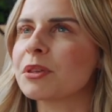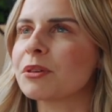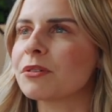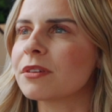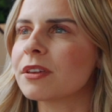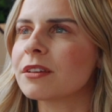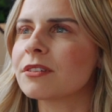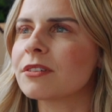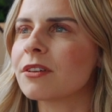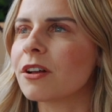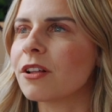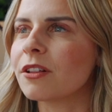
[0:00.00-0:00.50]

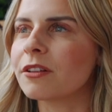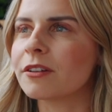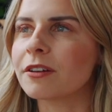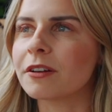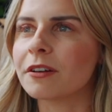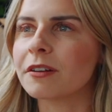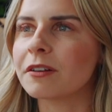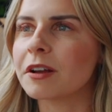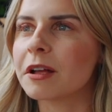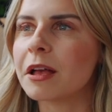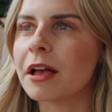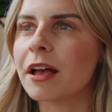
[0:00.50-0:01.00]
billion
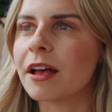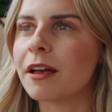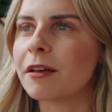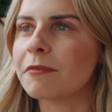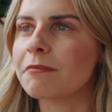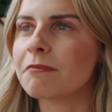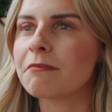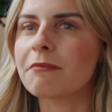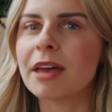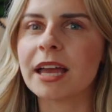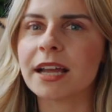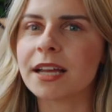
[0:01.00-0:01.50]
dollar
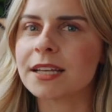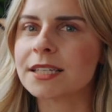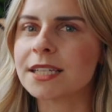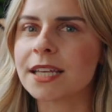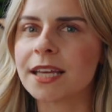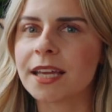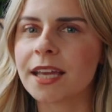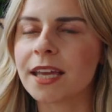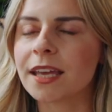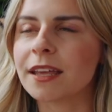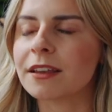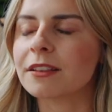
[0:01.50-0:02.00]
mega
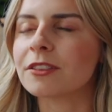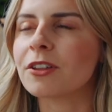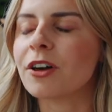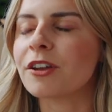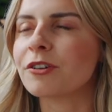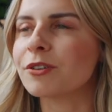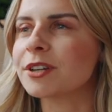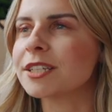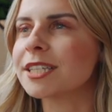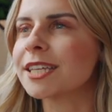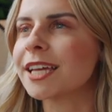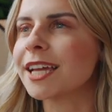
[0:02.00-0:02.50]
ticket,
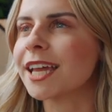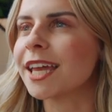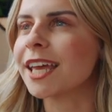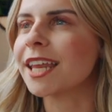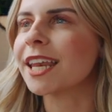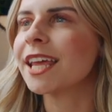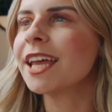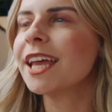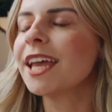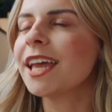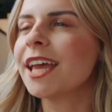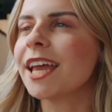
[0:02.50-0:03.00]
lottery
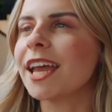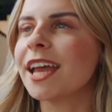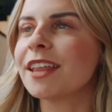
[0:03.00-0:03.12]
ticket,